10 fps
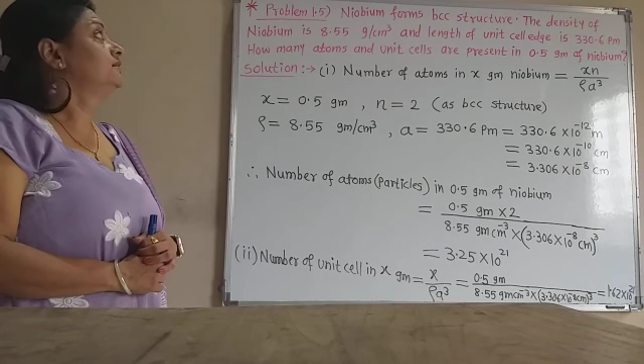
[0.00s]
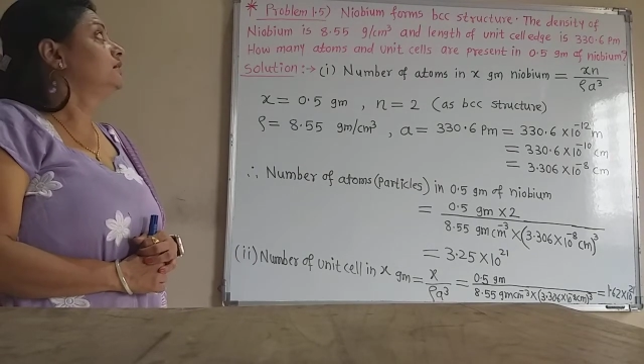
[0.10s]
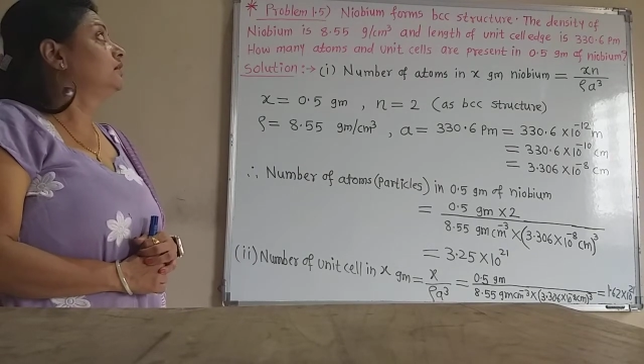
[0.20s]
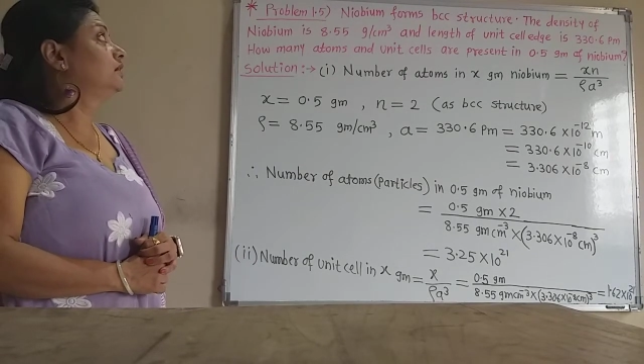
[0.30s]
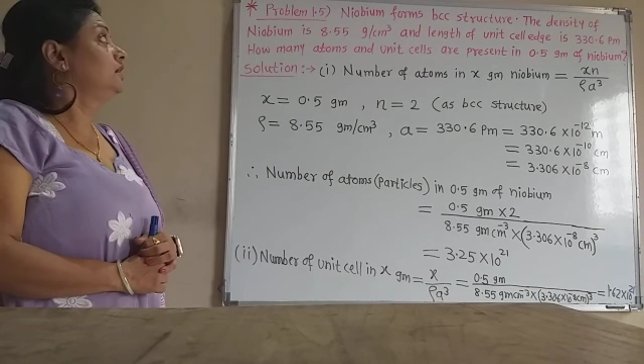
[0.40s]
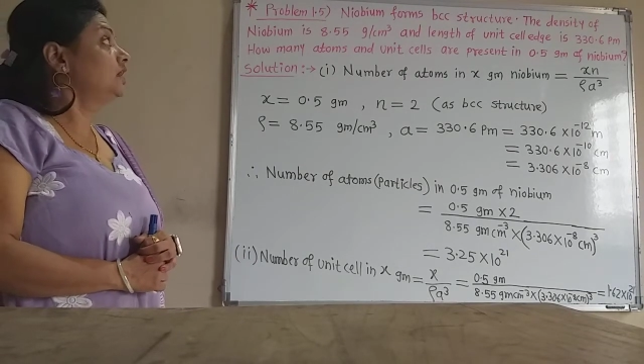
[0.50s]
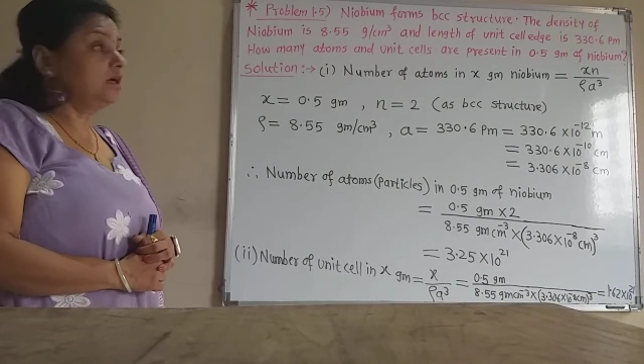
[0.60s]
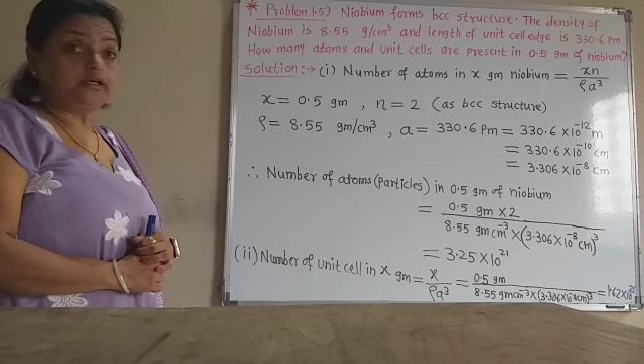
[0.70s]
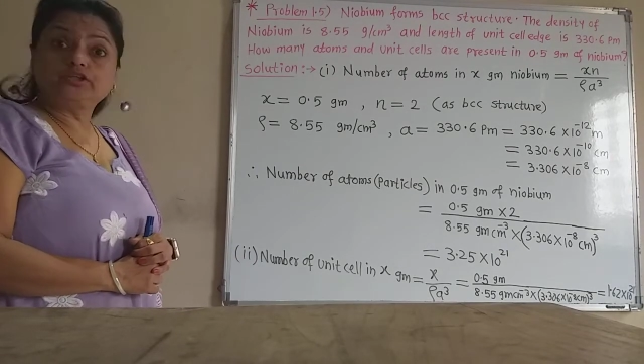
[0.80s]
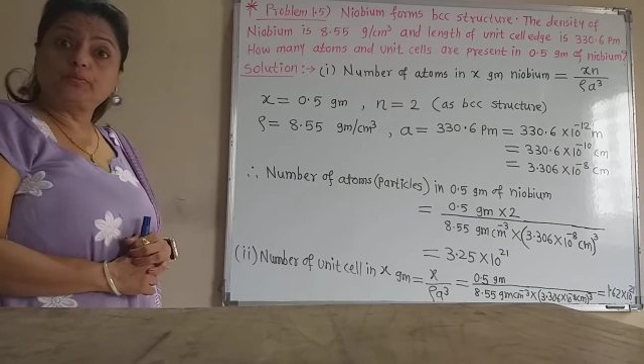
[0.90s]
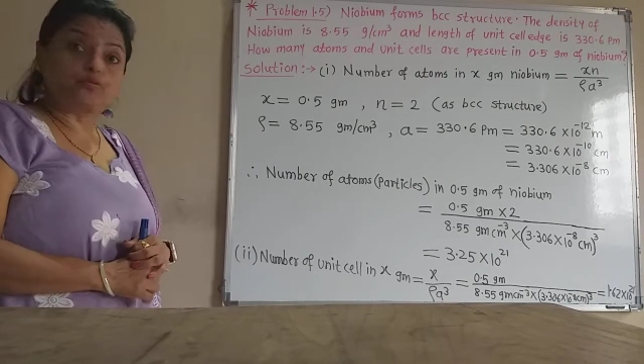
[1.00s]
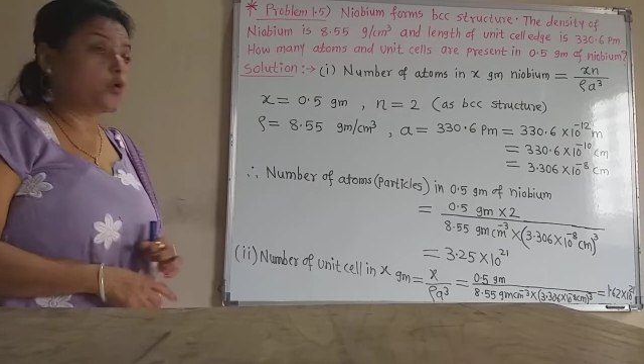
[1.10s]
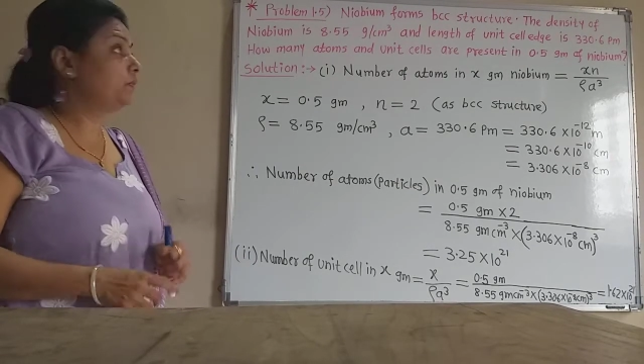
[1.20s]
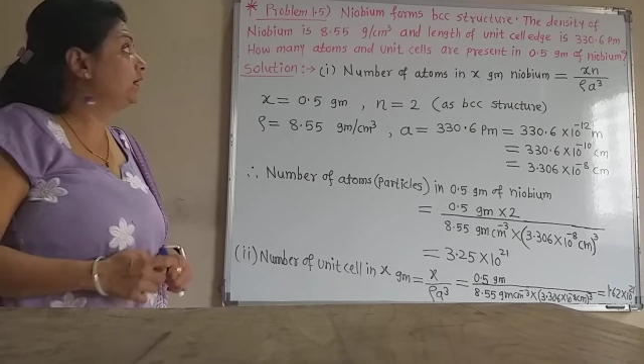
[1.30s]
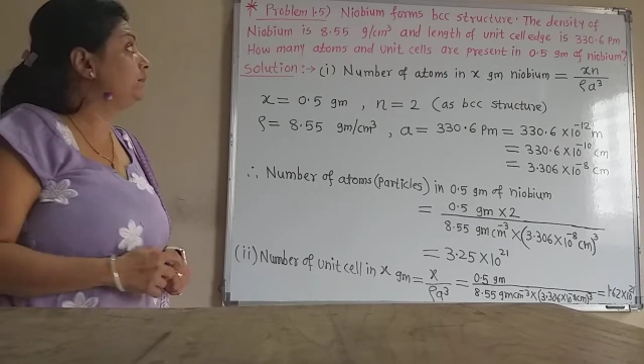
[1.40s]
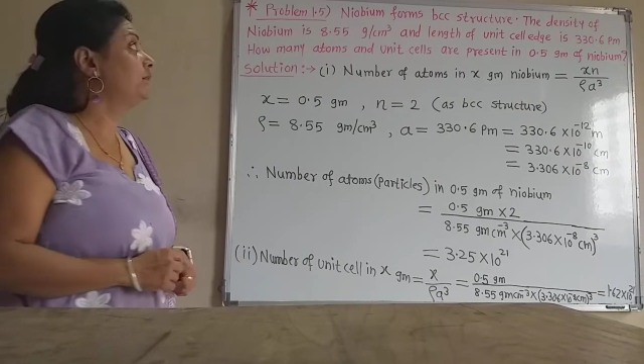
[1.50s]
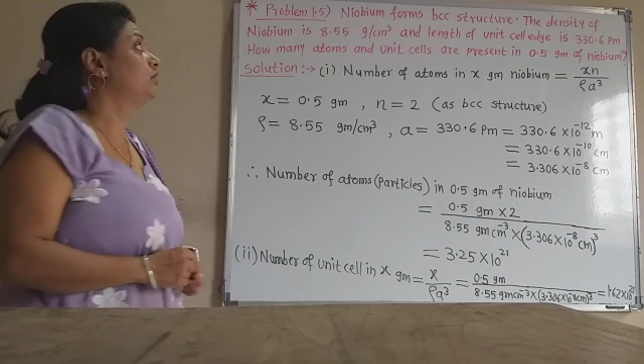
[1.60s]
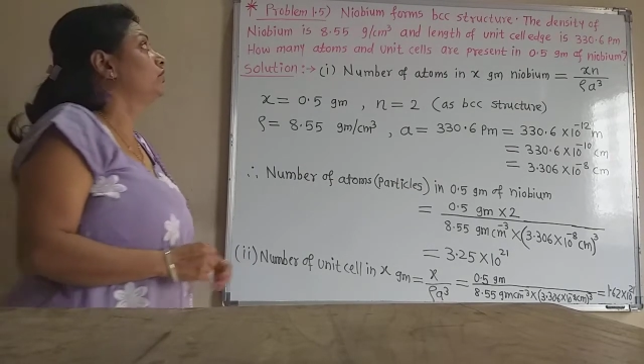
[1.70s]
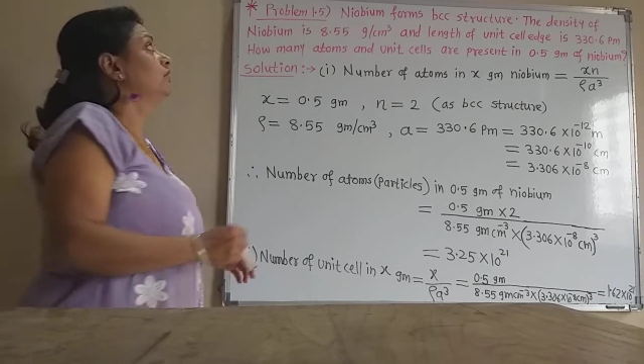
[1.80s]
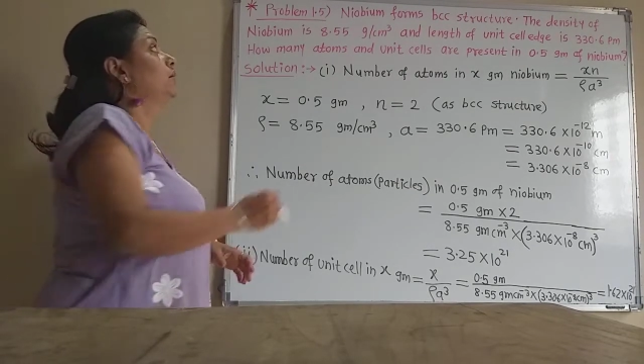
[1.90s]
learn the problem
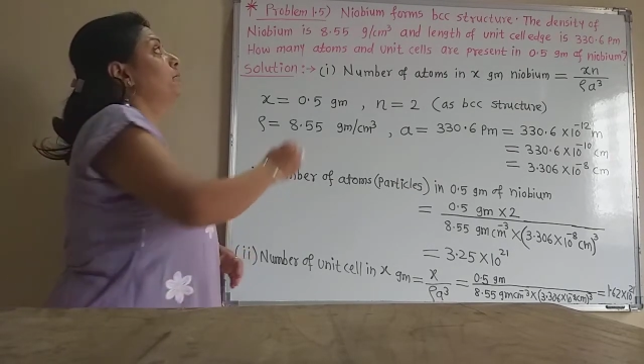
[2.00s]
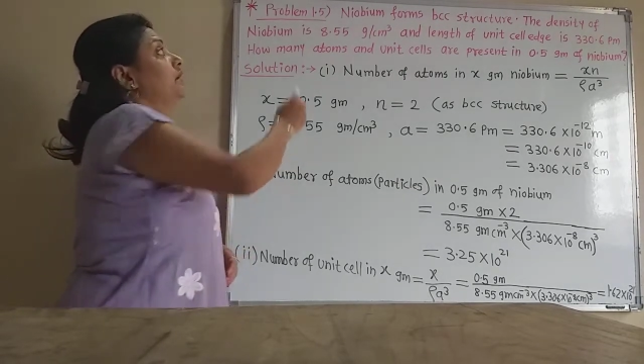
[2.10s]
number